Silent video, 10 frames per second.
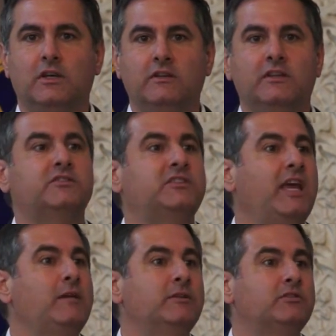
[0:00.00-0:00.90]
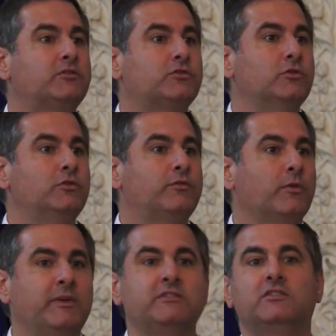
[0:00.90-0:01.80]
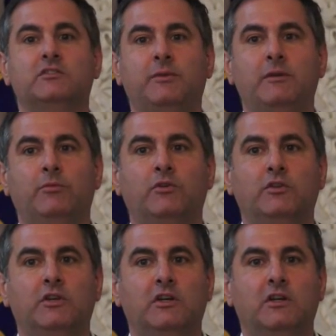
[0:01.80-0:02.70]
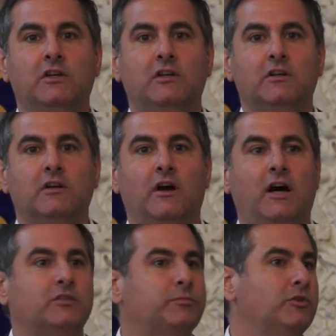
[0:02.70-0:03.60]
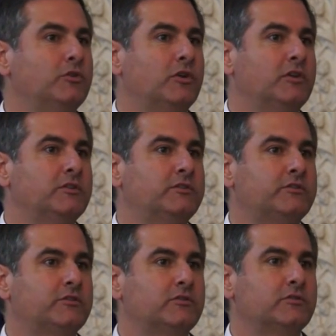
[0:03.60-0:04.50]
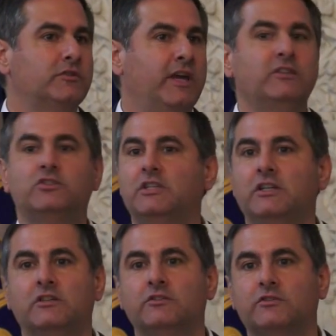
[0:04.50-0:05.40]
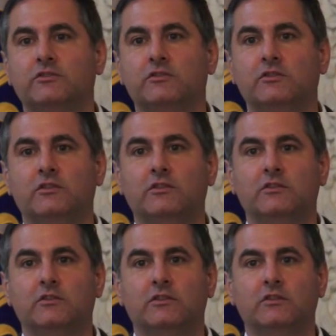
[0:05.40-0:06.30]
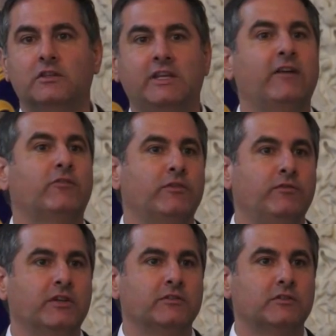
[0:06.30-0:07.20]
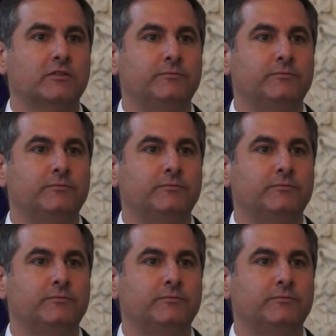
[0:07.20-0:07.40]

The same is true for business people, entrepreneurs, engineers, in every field.